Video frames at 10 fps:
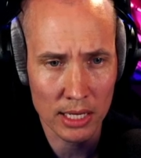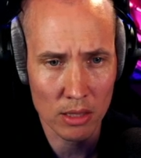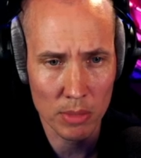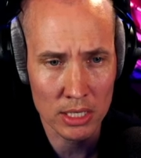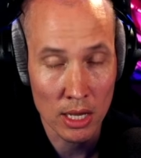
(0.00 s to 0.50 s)
in the
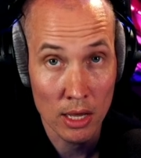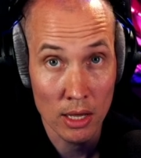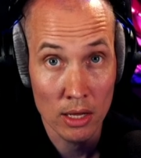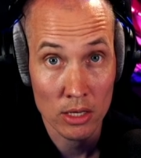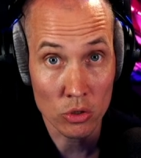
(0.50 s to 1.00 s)
mix.
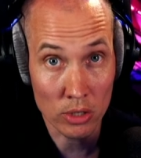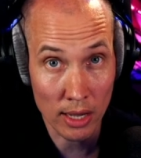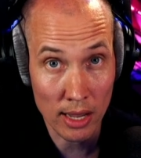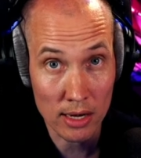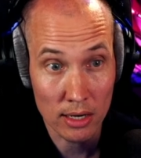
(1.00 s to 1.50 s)
You
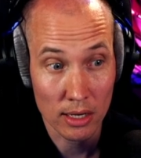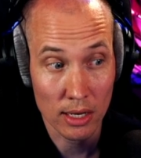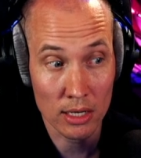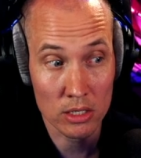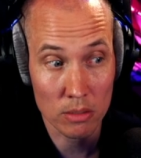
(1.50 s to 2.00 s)
can.
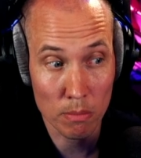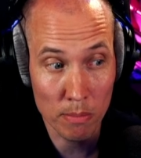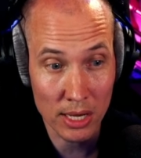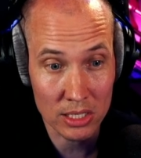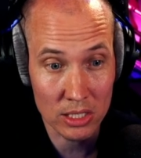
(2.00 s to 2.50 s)
It's
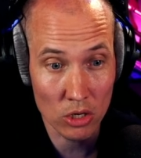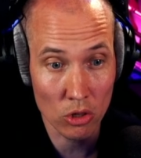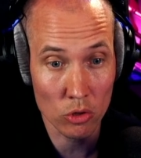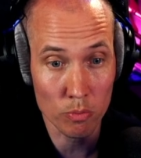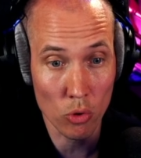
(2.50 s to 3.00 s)
messing a
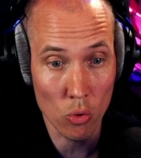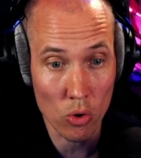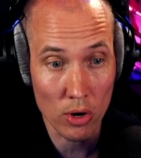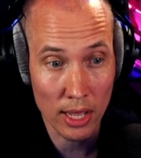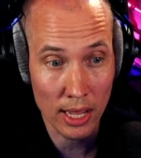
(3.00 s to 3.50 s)
lot
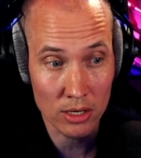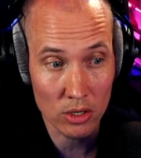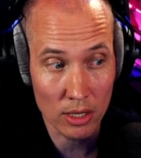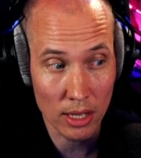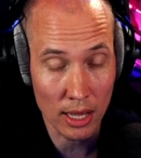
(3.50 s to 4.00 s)
more, and
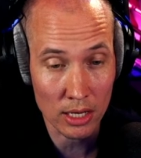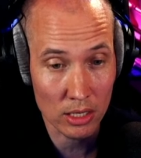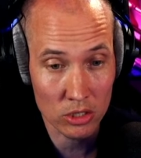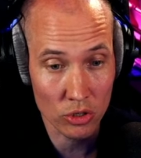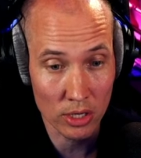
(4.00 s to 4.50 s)

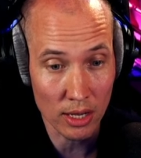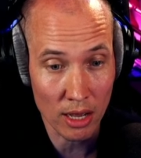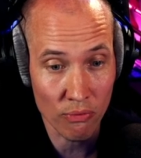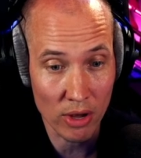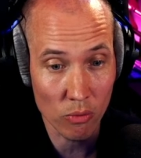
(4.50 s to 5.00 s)
actually I
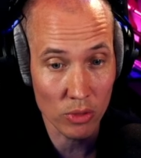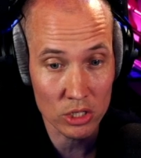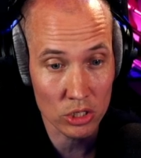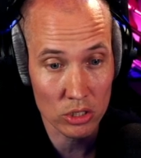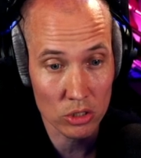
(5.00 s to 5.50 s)
found
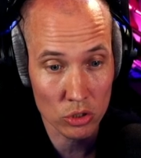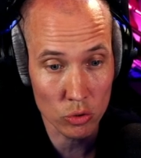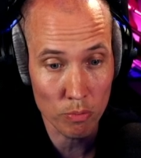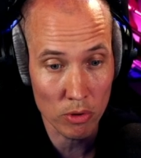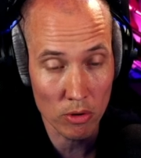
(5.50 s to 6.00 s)
this
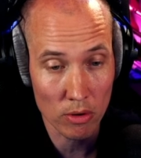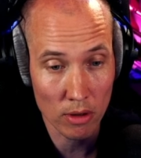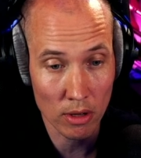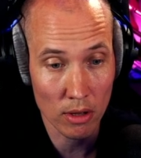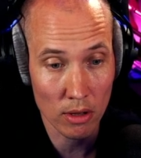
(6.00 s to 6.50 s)
super
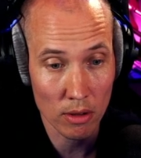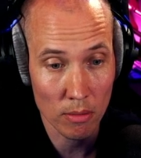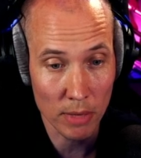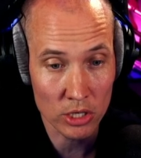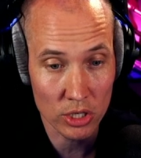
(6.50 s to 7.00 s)

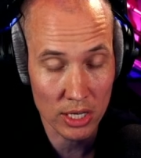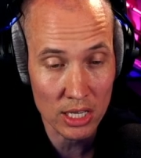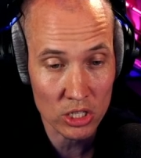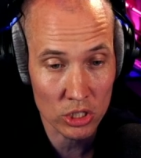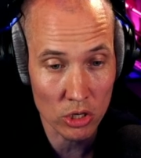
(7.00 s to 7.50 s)
much
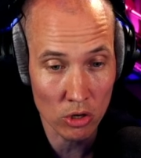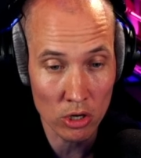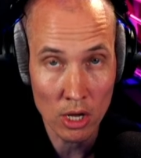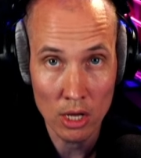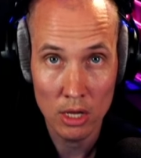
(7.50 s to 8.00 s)
easier
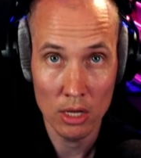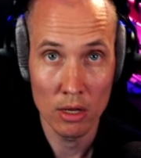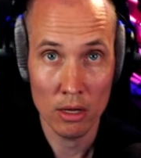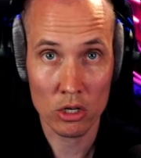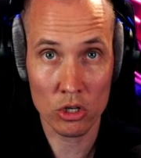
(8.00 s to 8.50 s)

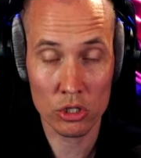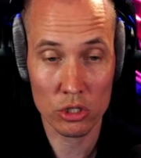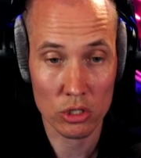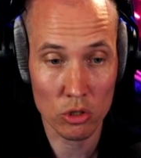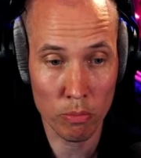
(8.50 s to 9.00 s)
because
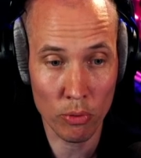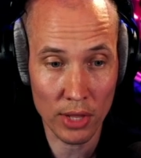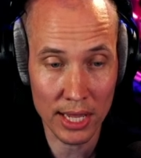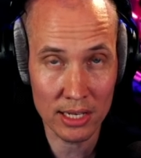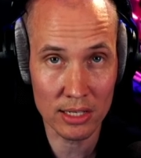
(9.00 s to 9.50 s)
you
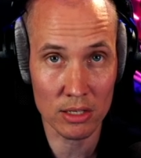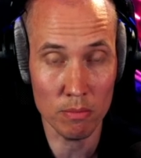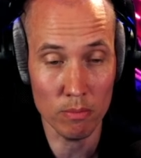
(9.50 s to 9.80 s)
blend it